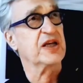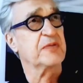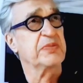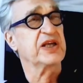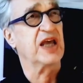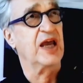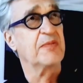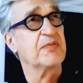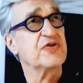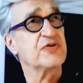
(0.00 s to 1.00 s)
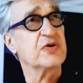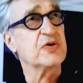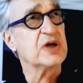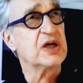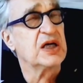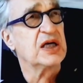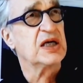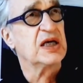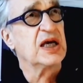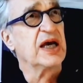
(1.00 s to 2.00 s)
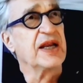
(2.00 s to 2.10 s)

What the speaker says: became true? And how